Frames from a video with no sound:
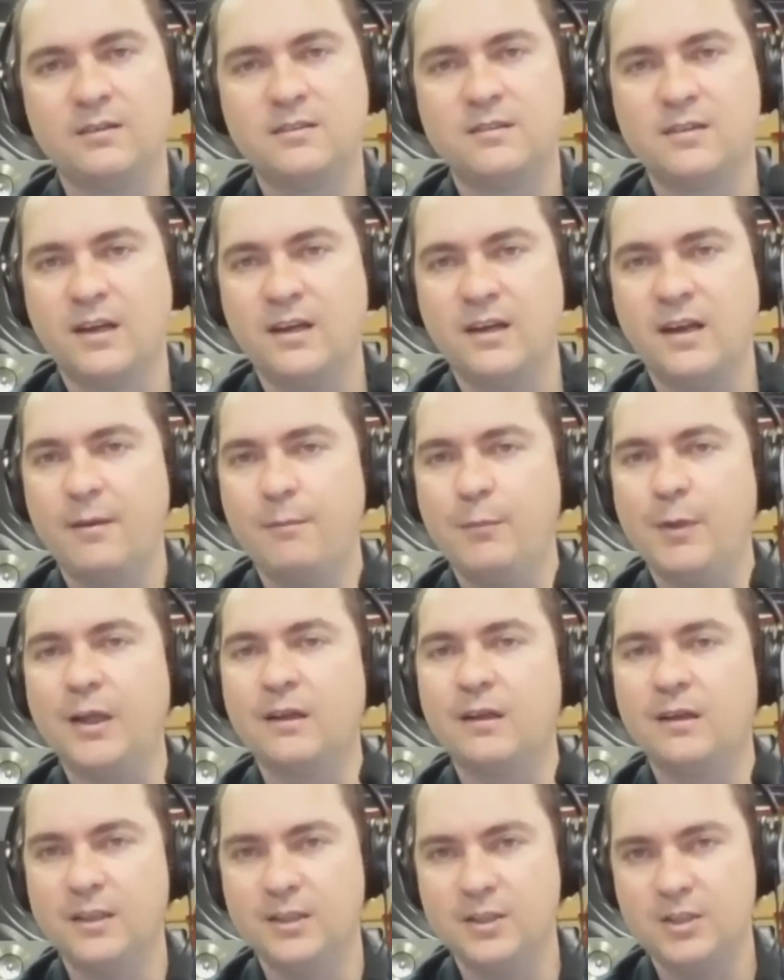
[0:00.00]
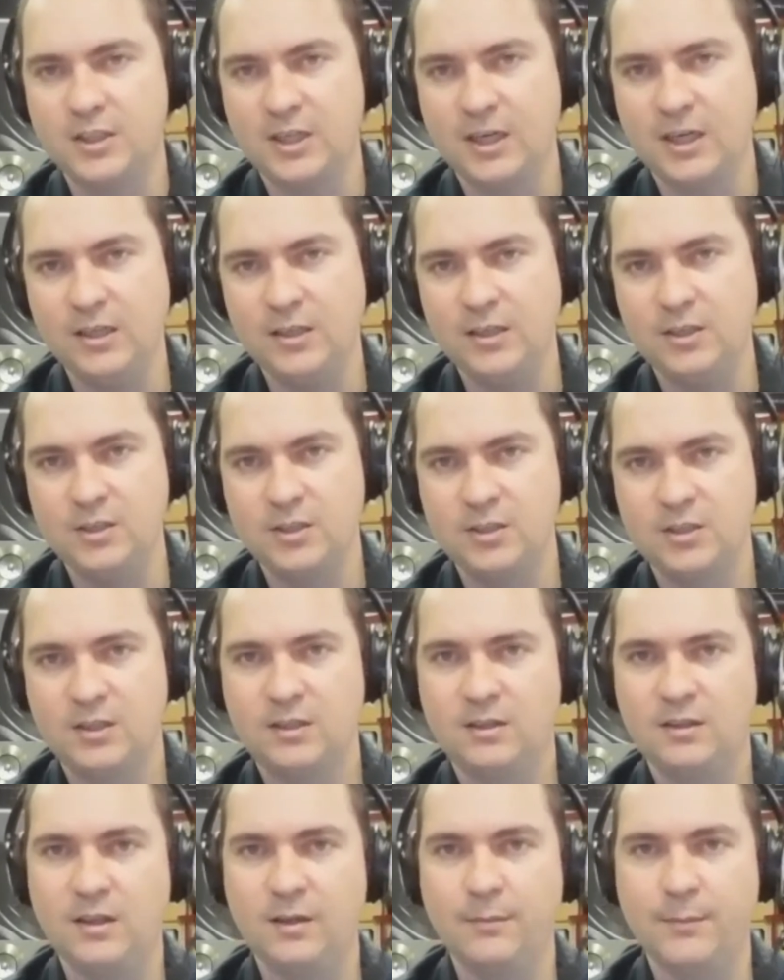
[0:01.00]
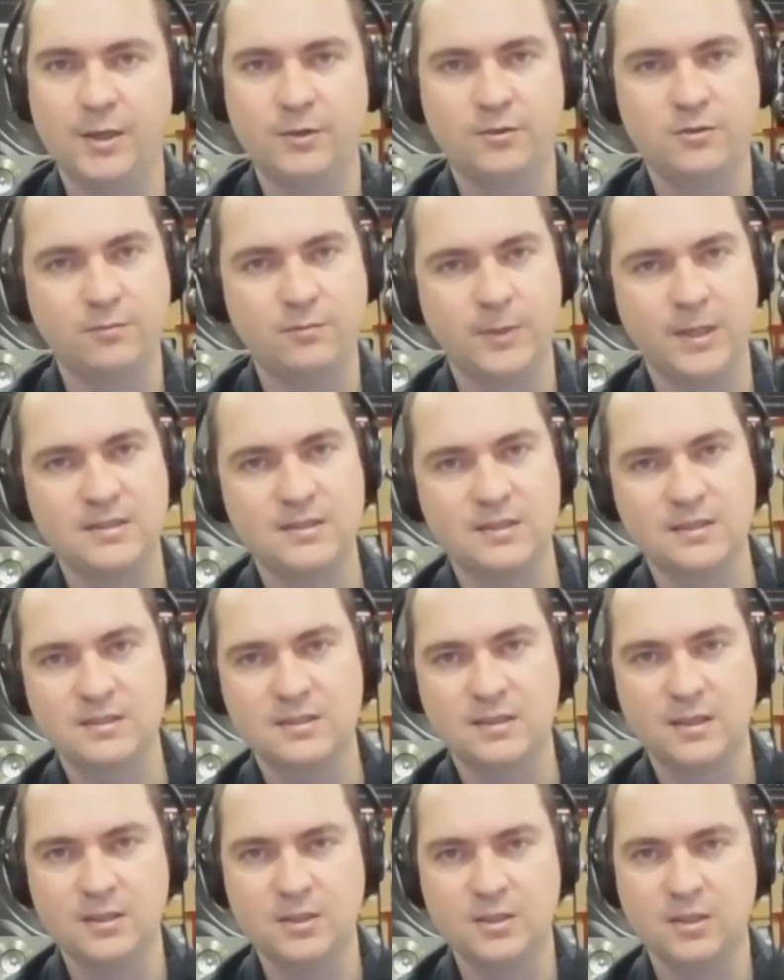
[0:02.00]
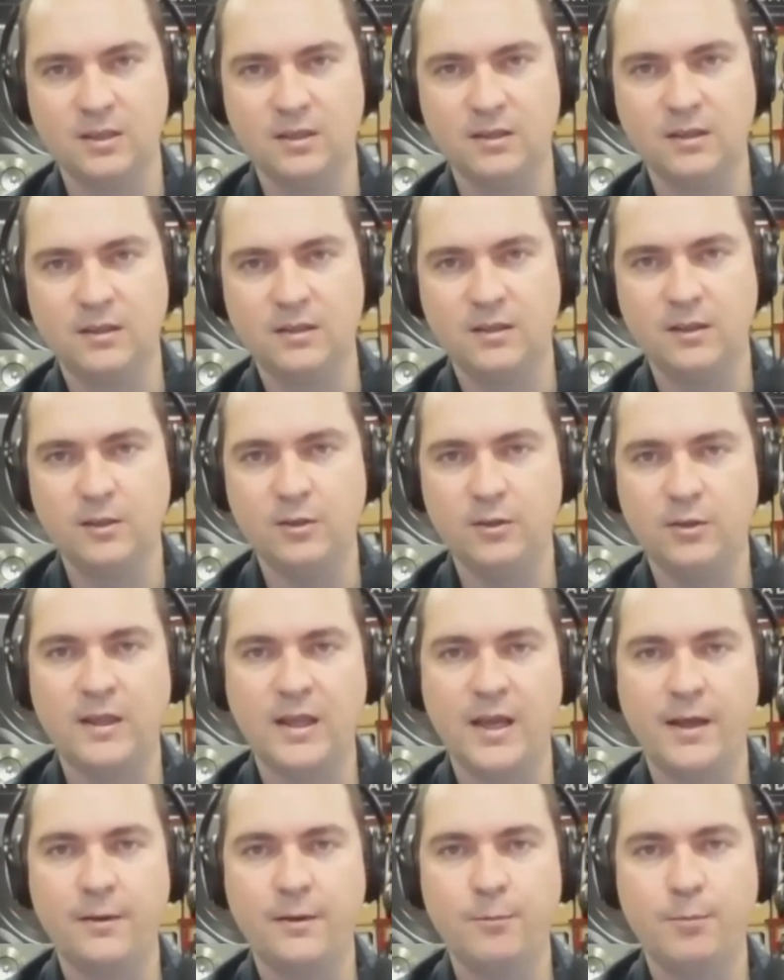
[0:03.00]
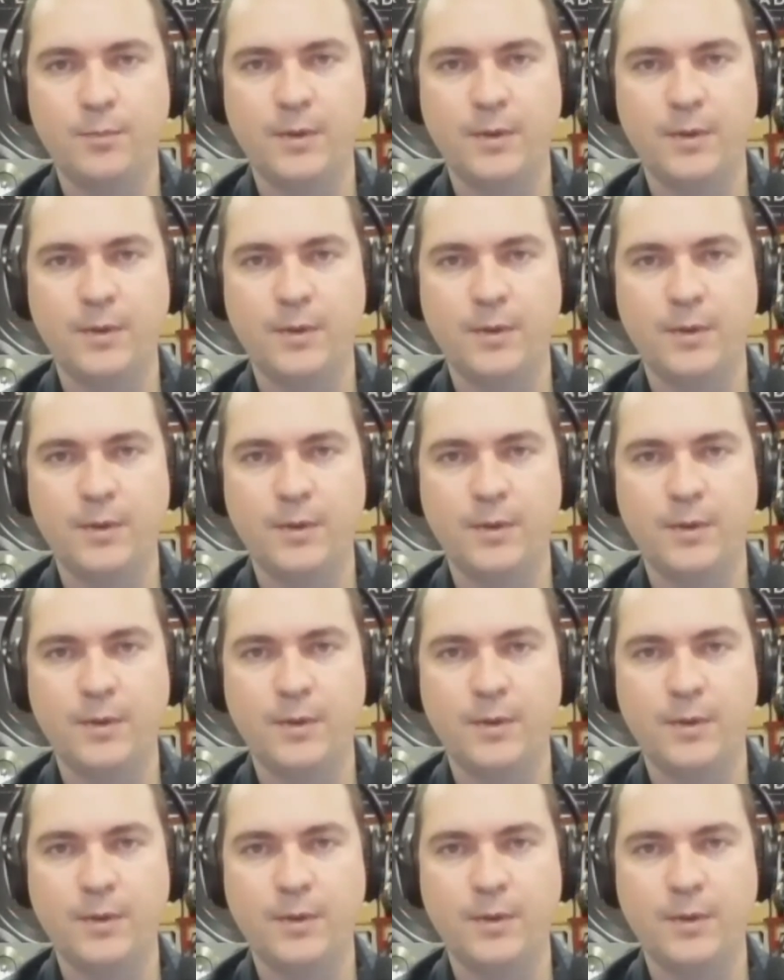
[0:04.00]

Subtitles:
dynamically change the amount of bass extension that you get